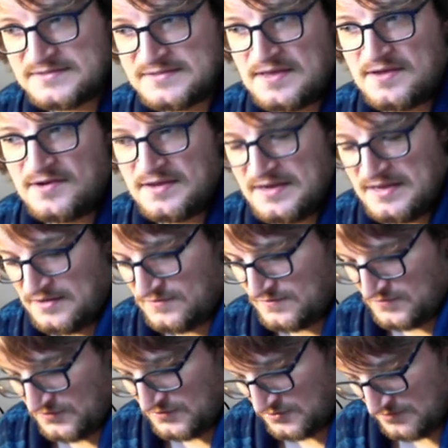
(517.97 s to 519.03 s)
thing I need
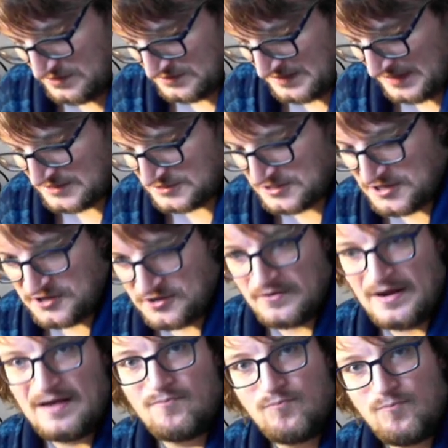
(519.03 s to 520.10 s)
to do is actually go
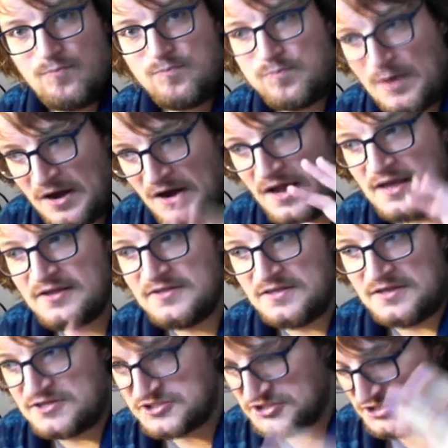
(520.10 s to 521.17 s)
out and buy
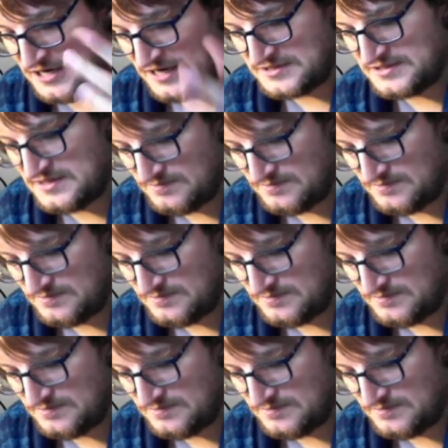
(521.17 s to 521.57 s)
the chassis